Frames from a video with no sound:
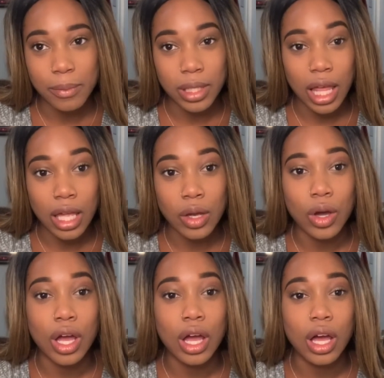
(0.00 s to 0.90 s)
But, like,
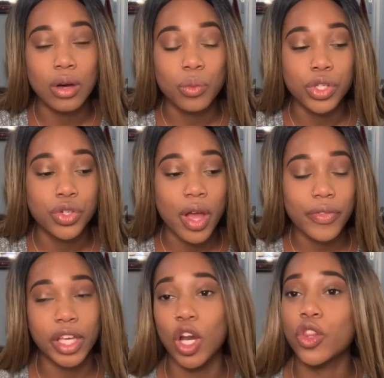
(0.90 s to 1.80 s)
when you have
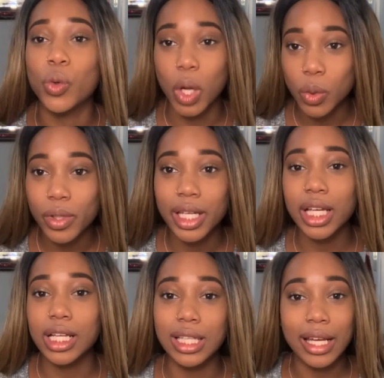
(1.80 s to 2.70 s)
to get on the
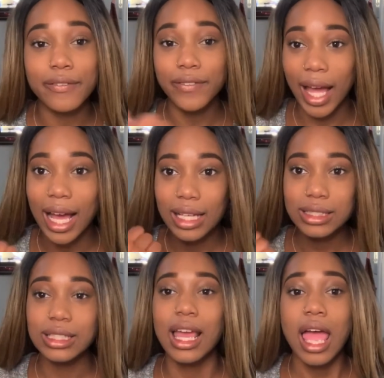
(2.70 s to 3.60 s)
runway, like, fast,